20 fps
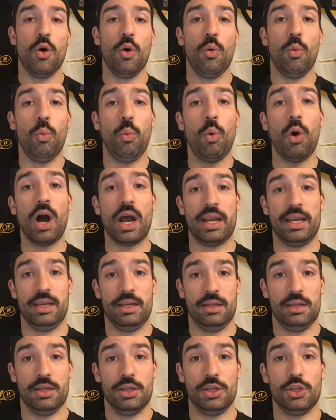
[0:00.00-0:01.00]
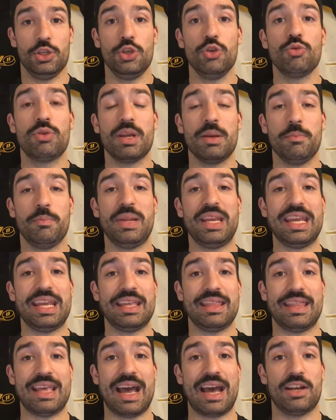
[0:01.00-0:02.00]
One, you can be in
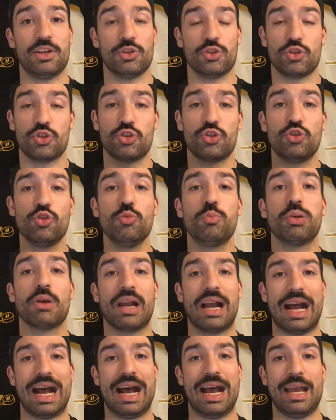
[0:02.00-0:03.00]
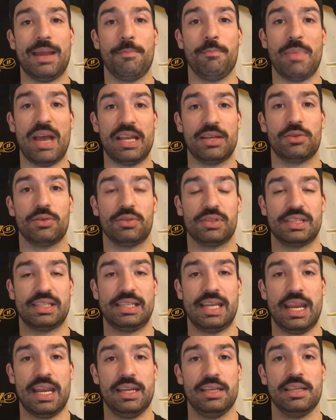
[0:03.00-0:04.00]
that super high mental
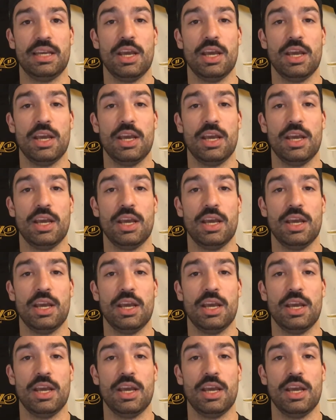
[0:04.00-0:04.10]
state